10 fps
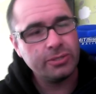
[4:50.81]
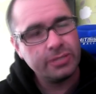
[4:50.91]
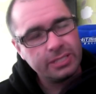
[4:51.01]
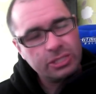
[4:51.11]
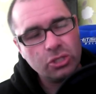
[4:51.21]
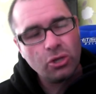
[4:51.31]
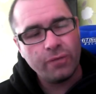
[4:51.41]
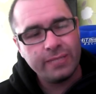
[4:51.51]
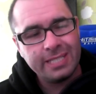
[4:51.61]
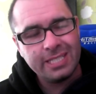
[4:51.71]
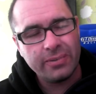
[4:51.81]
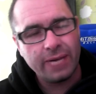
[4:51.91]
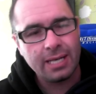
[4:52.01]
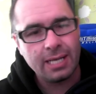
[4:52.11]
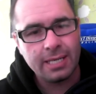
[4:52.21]
because it sort of is in your
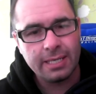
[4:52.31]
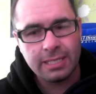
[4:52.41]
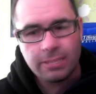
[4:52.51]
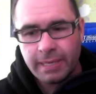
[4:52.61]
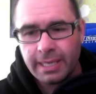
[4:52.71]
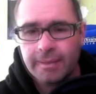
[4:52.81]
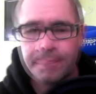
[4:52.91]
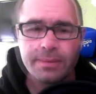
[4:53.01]
eye line a little bit.